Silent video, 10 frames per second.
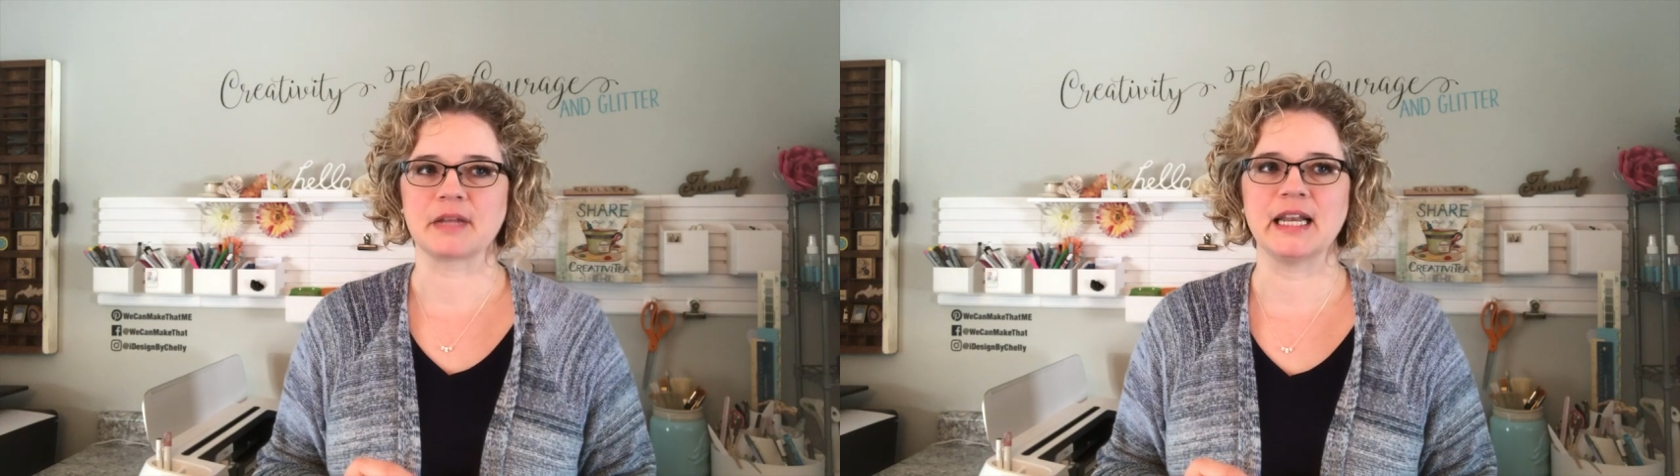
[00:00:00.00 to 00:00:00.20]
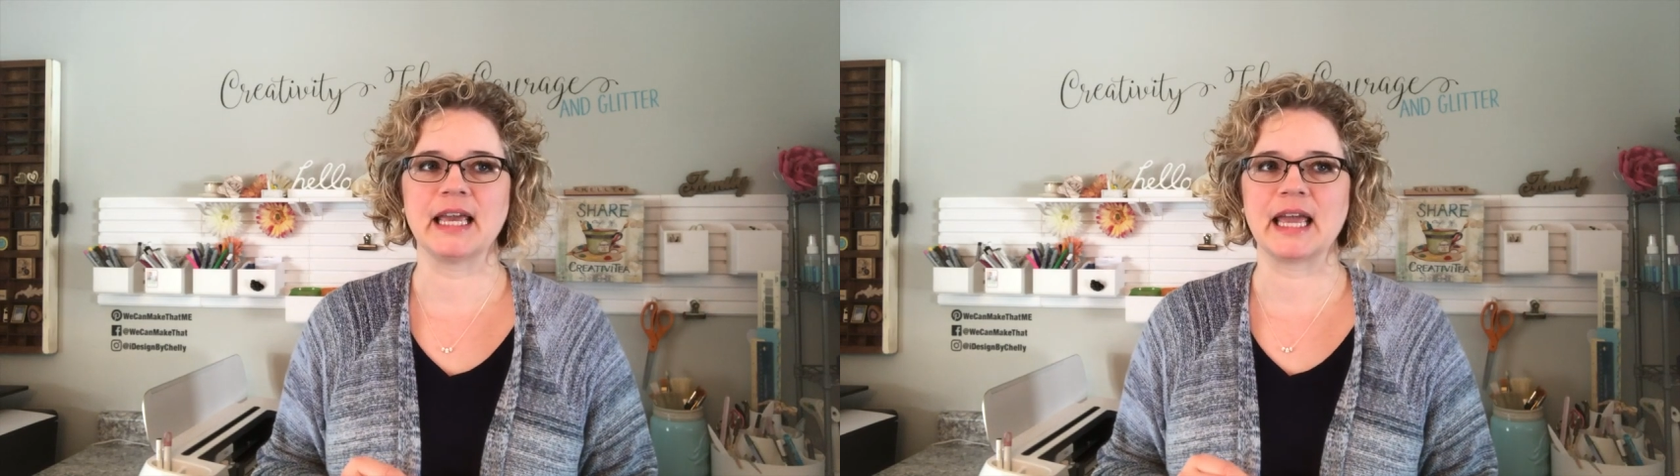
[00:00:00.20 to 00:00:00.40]

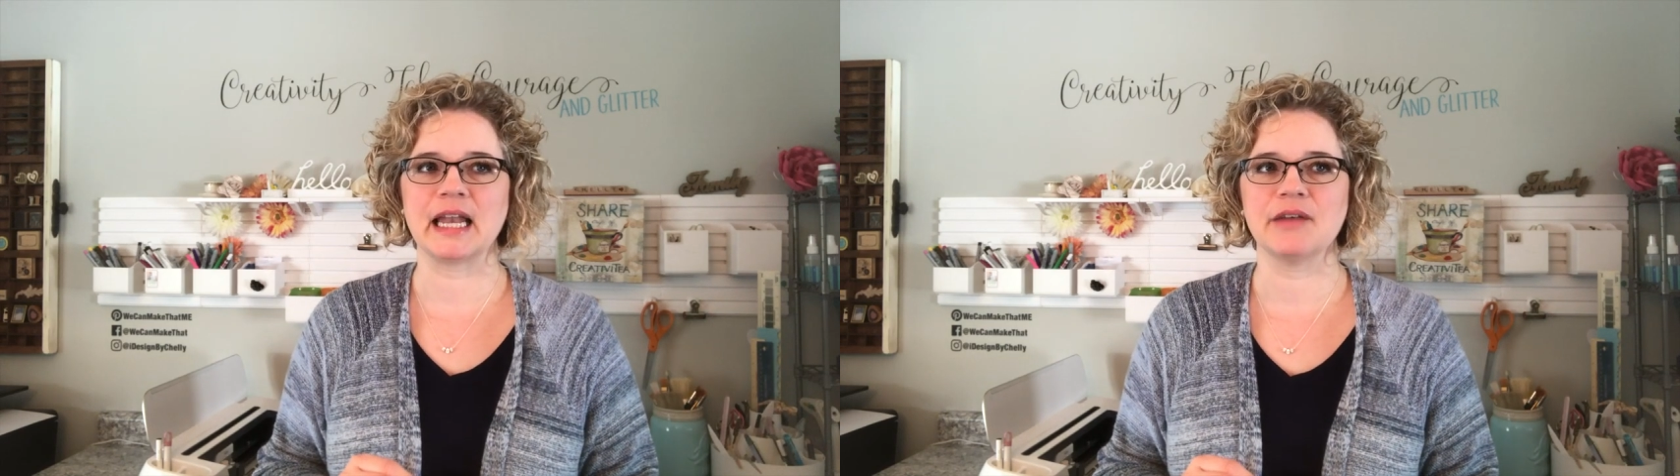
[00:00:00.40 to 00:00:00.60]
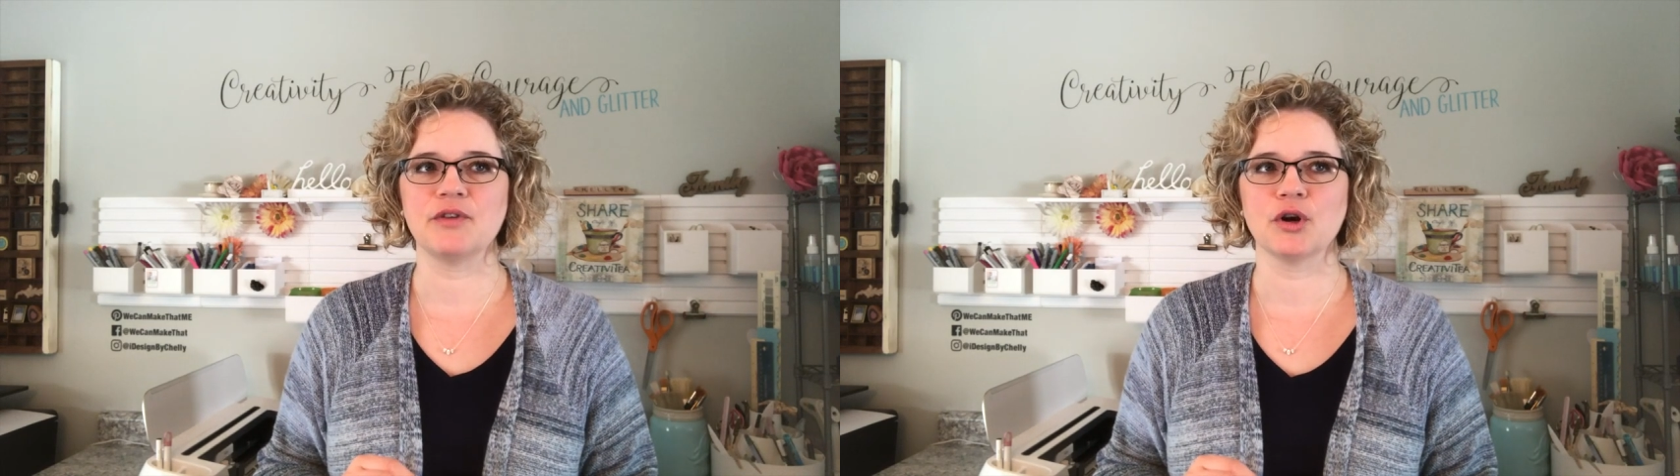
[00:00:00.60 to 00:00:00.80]
And
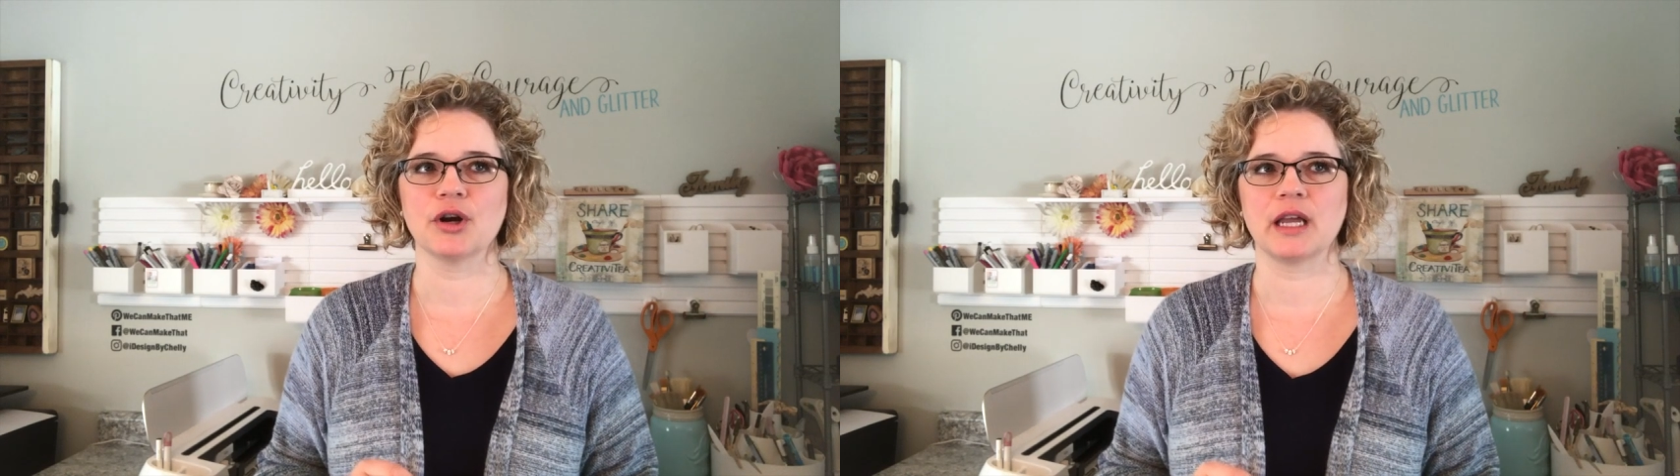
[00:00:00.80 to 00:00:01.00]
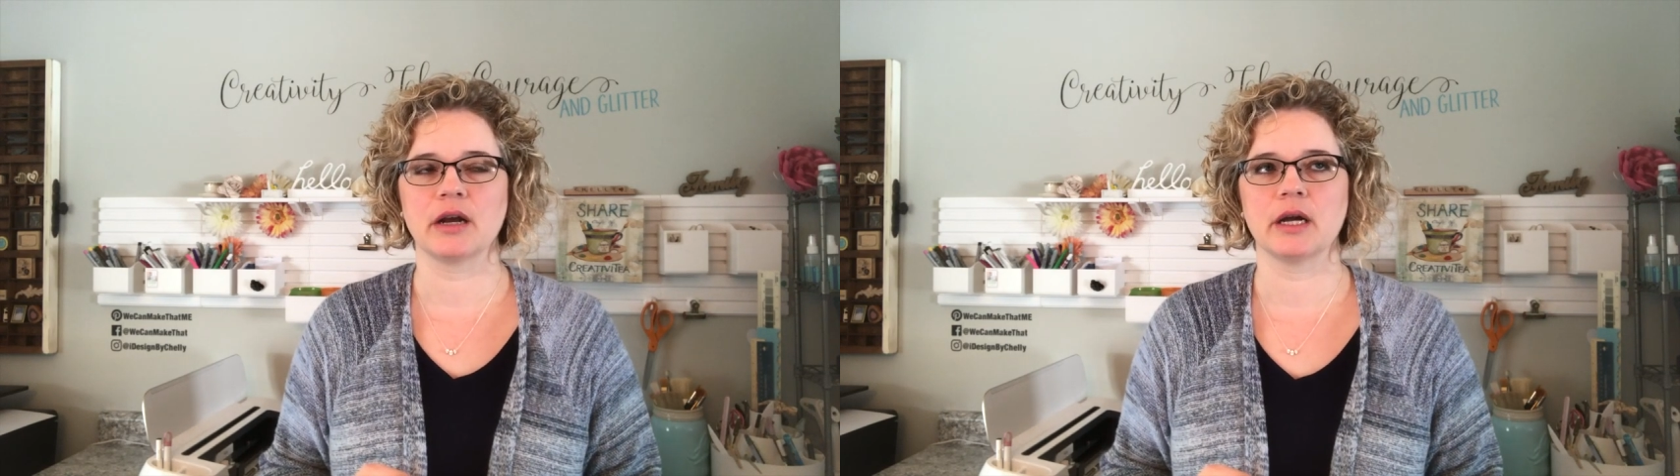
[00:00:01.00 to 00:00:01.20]
again, if
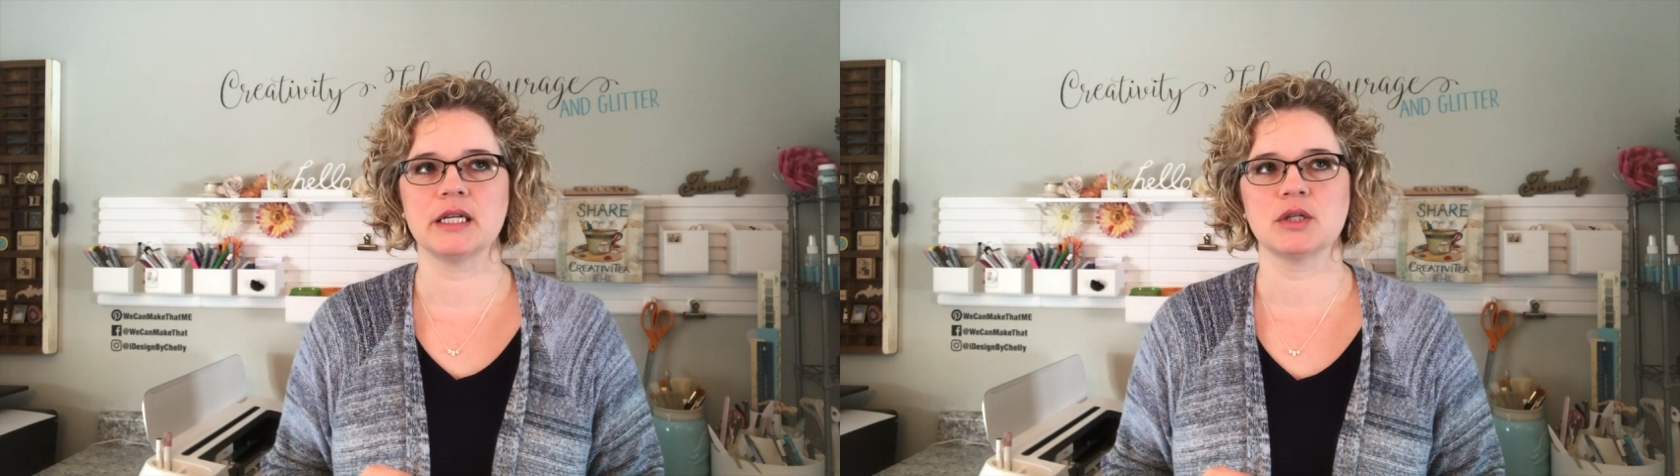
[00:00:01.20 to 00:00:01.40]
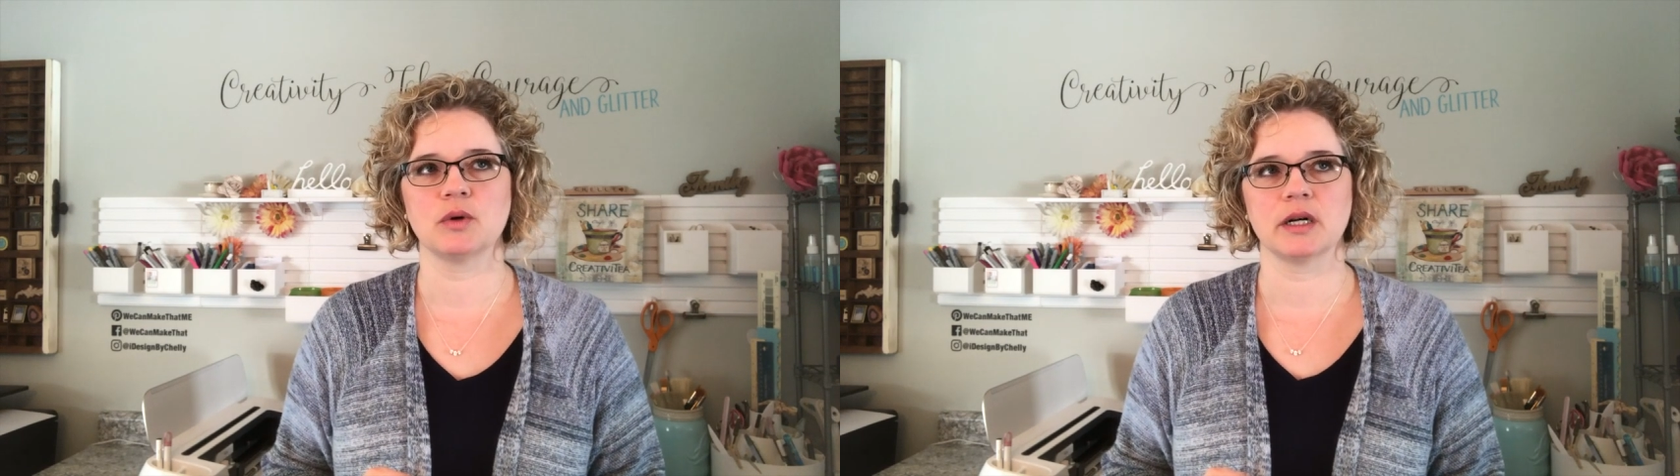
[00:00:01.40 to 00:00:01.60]
you're
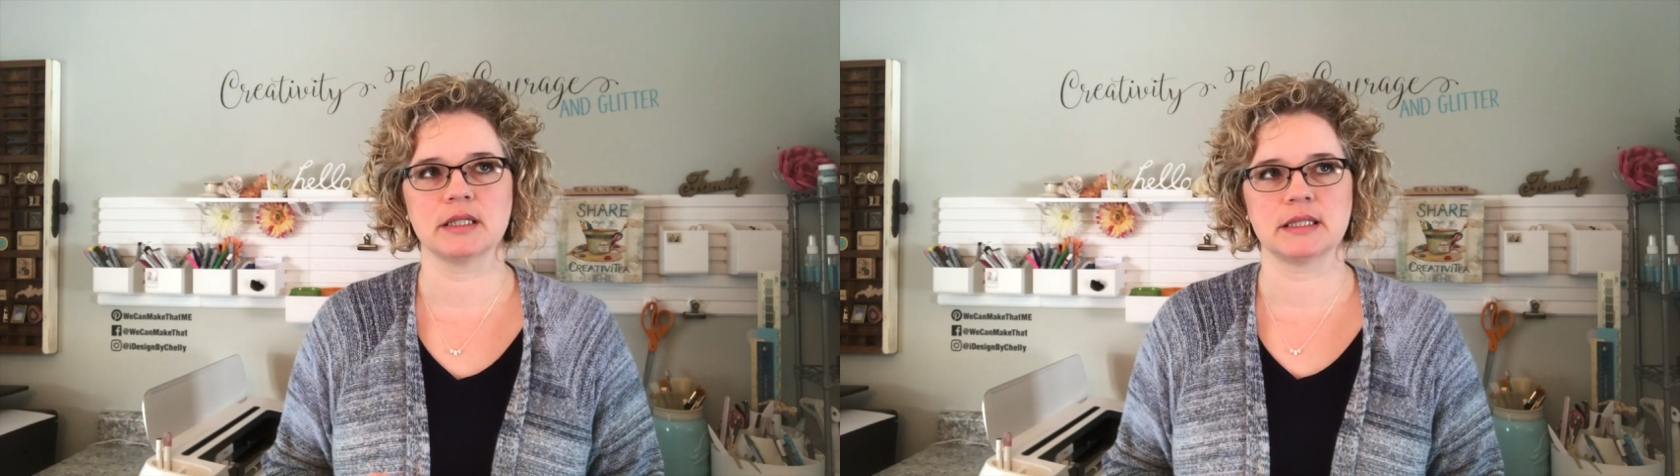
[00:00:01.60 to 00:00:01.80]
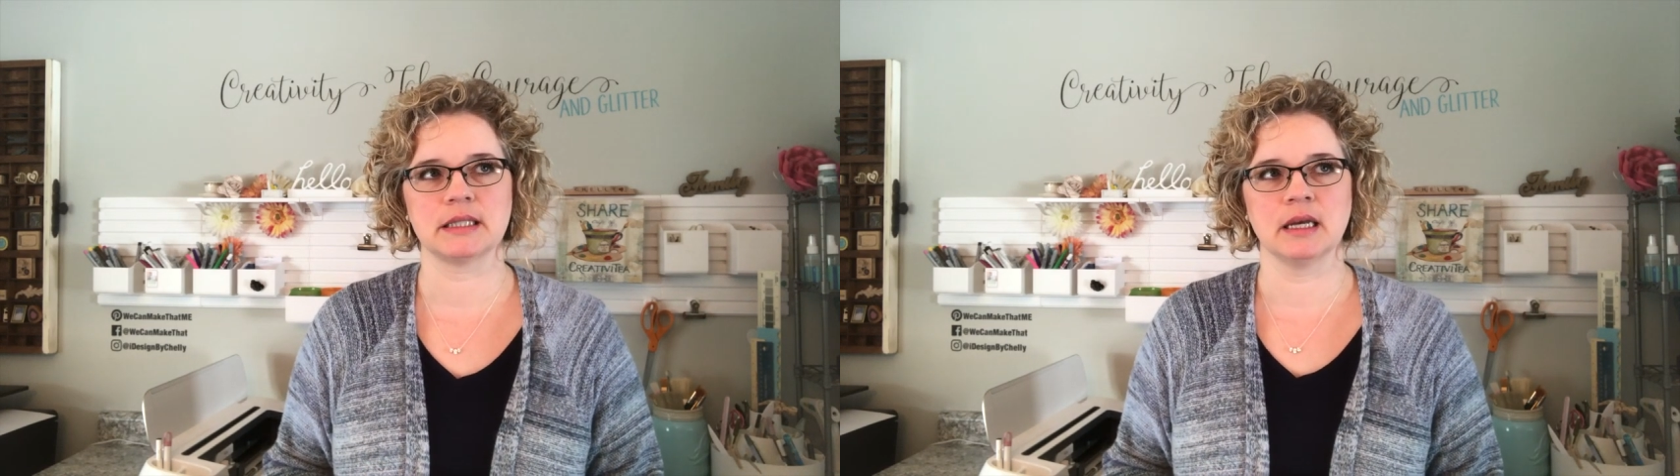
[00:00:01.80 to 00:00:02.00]
gearing
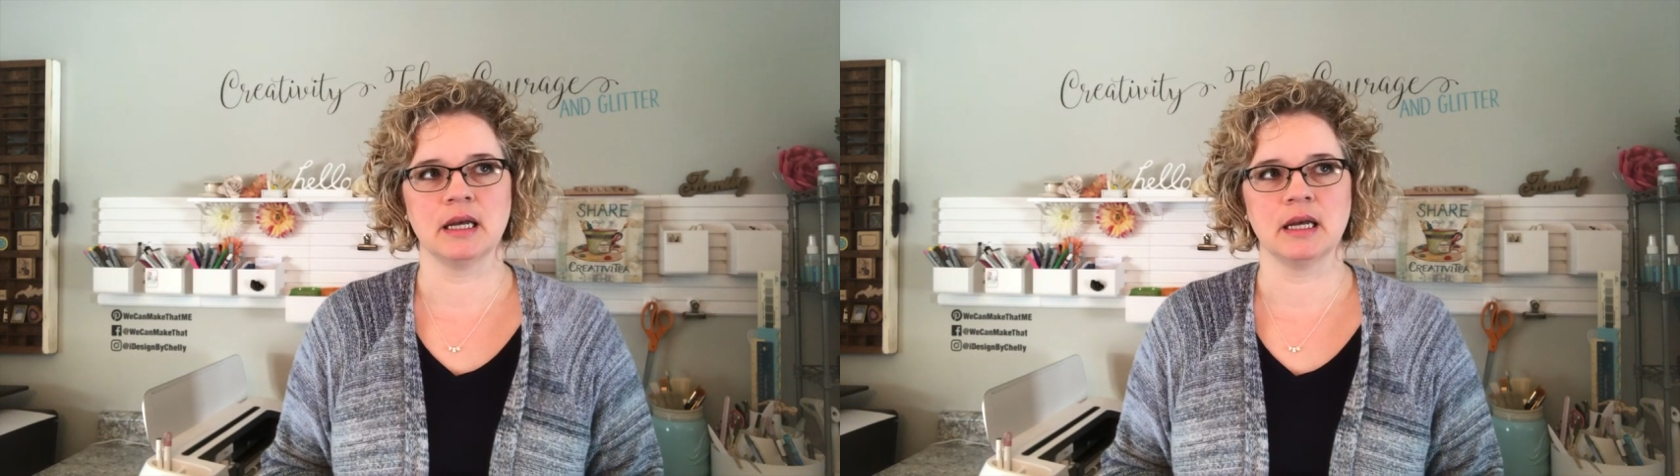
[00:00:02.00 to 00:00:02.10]
towards